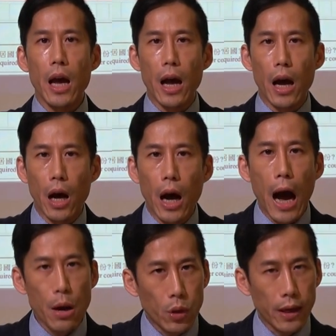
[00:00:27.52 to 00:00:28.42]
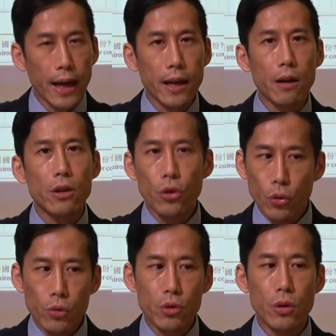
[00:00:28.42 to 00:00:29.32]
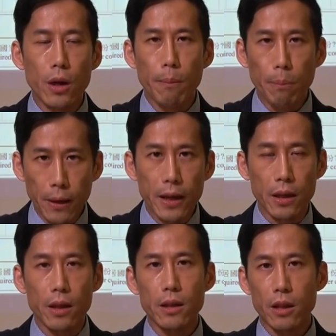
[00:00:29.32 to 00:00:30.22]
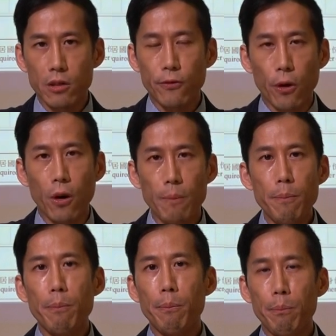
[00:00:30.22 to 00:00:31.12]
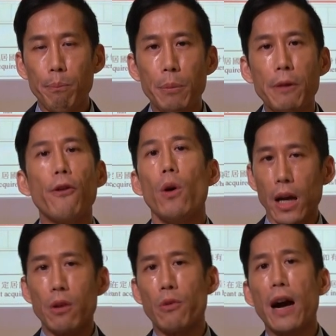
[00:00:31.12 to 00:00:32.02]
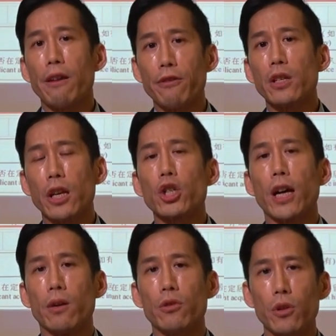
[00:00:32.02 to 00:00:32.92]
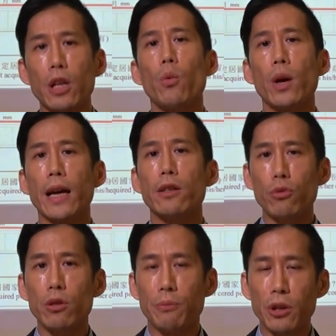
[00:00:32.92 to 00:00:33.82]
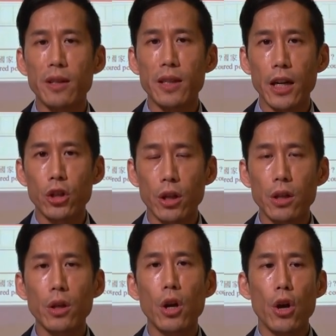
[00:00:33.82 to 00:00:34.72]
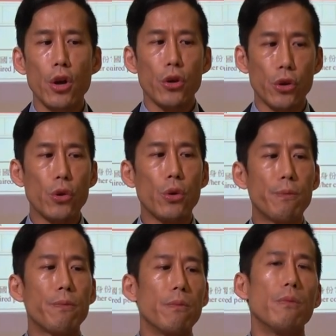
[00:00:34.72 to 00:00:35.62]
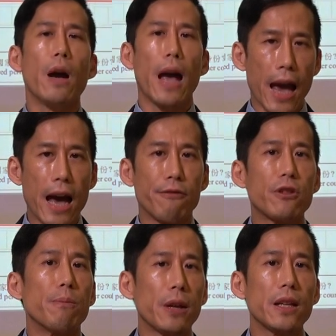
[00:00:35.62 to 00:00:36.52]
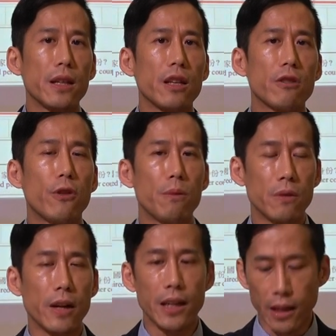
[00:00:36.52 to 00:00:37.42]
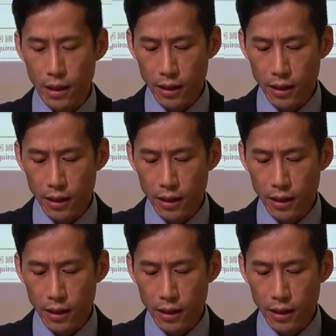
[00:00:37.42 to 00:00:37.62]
I would like you to complete this form before I arrive in MGH so that when I do the presentation, you have completed this form already.